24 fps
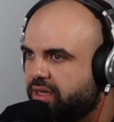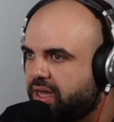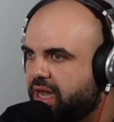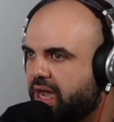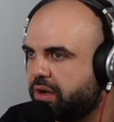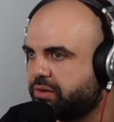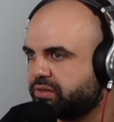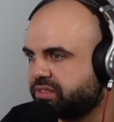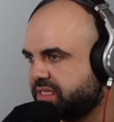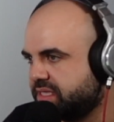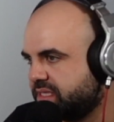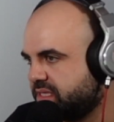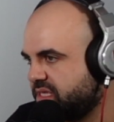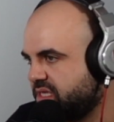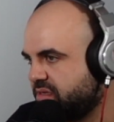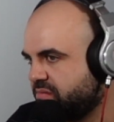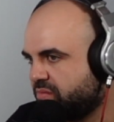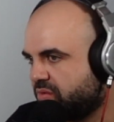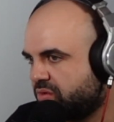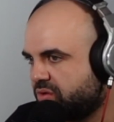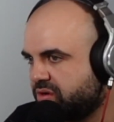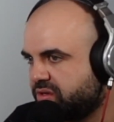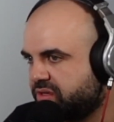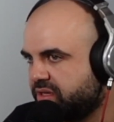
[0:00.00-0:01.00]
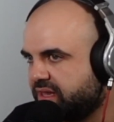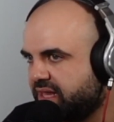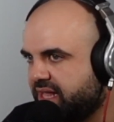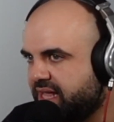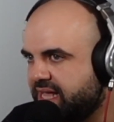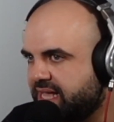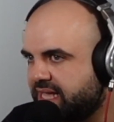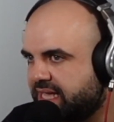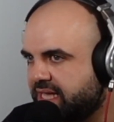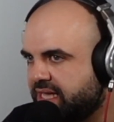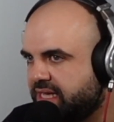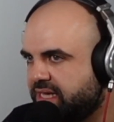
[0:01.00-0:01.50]
I was listening more to
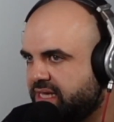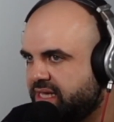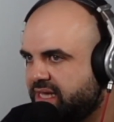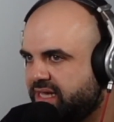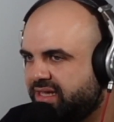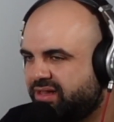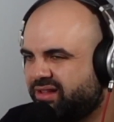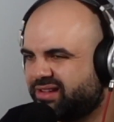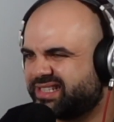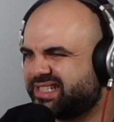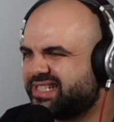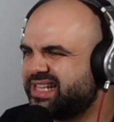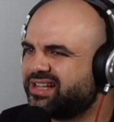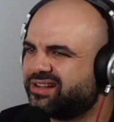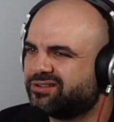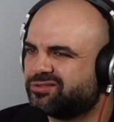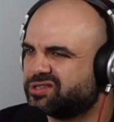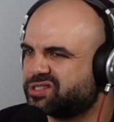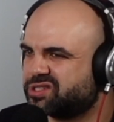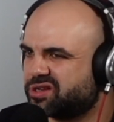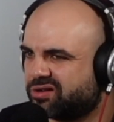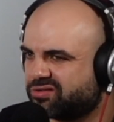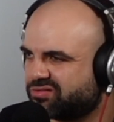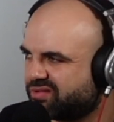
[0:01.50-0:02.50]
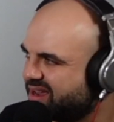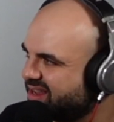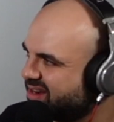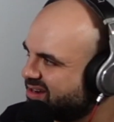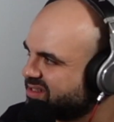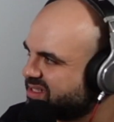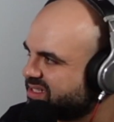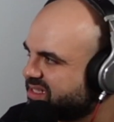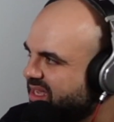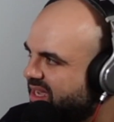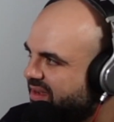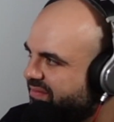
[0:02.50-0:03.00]
singer-songwriter
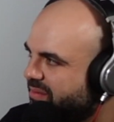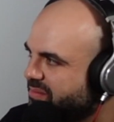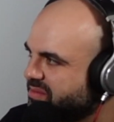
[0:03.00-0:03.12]
stuff.